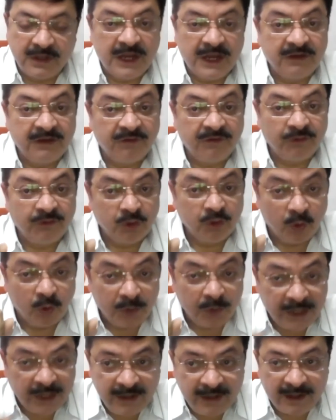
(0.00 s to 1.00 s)
It is
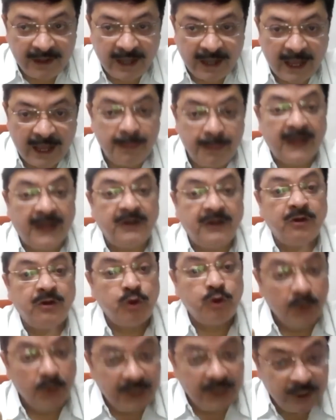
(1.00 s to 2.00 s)
knowing and then
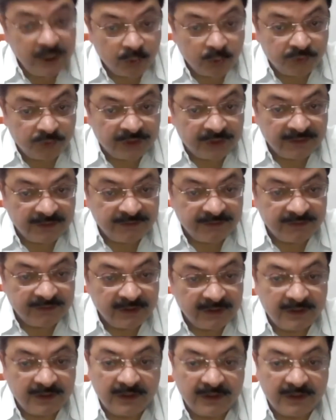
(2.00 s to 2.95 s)
doing those things.